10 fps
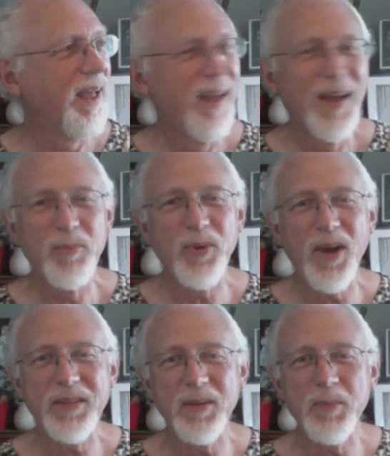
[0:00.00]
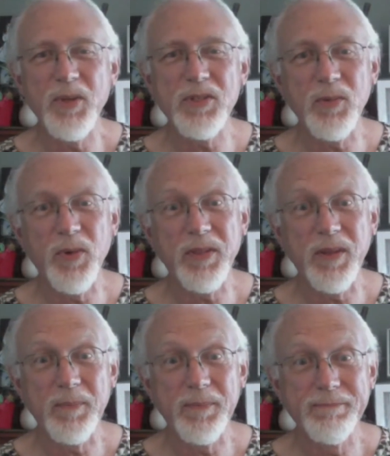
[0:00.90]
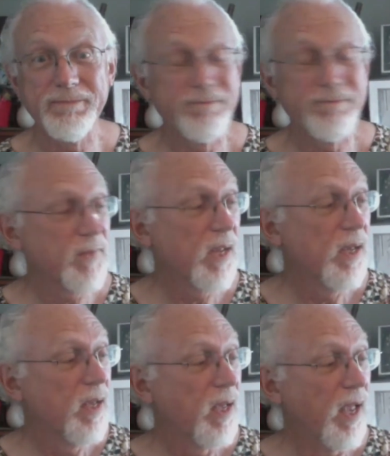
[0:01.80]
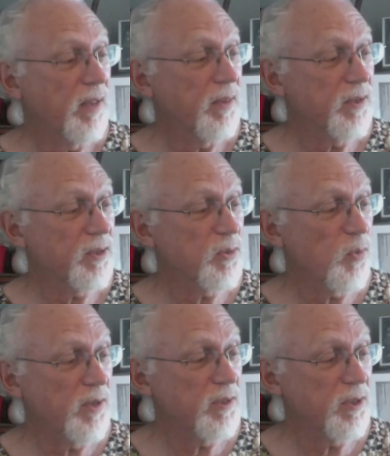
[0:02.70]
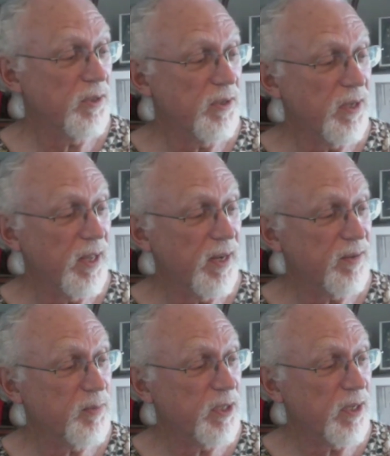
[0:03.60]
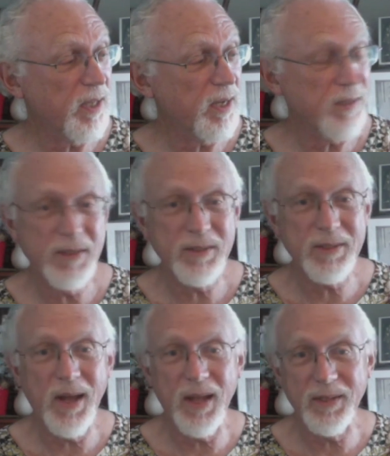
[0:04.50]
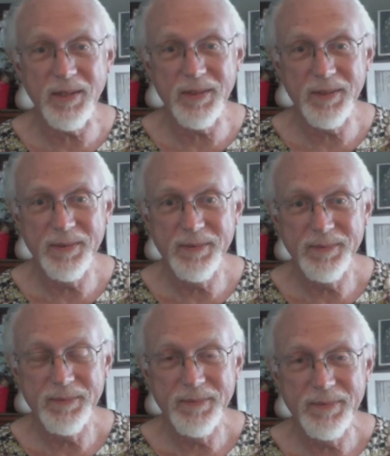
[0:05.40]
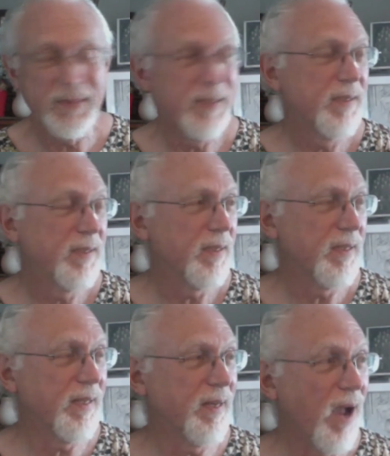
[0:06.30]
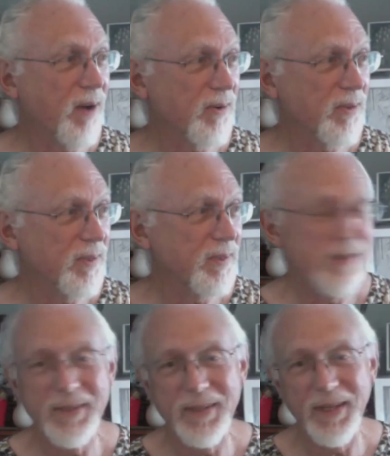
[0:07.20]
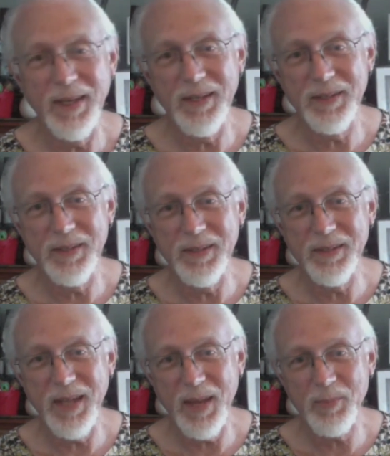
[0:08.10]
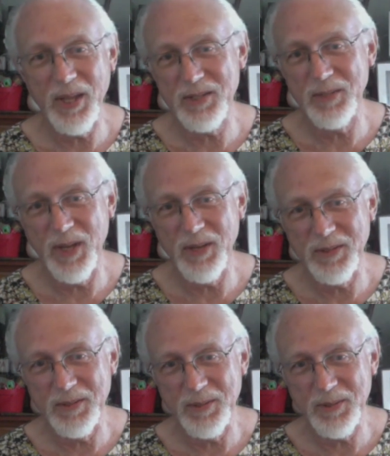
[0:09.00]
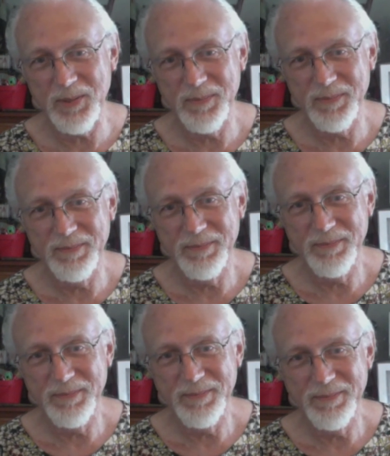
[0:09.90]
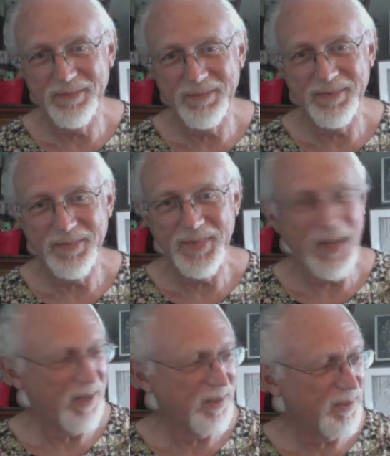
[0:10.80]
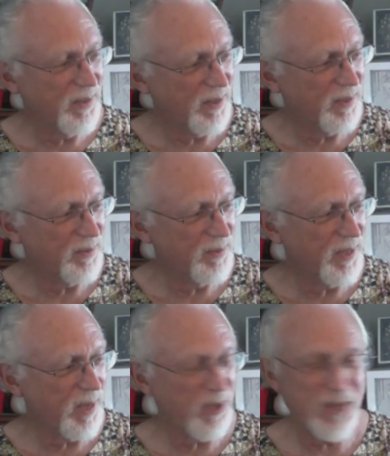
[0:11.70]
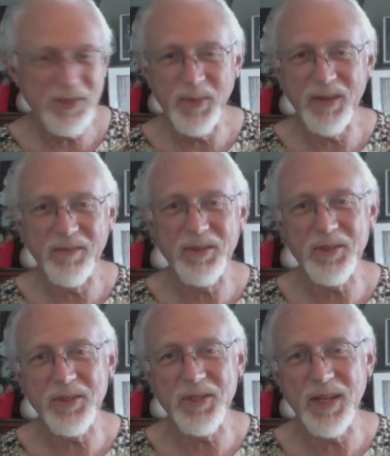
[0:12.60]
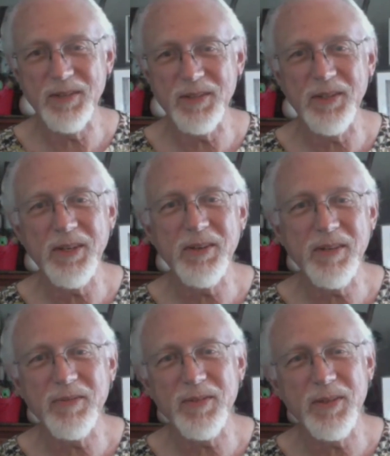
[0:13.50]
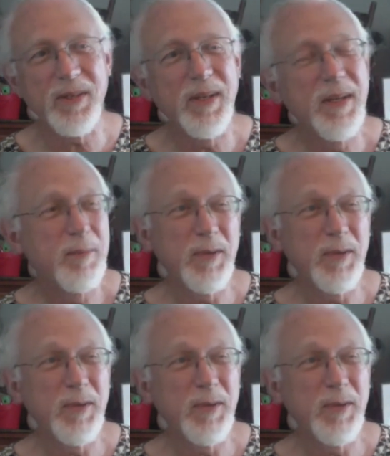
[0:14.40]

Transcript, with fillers: brought their music with them. And this is one tune that has been collected in Scotland, in Ireland, and in the Appalachian Mountains. And uh, the Appalachian Mountain version sounds a little different, but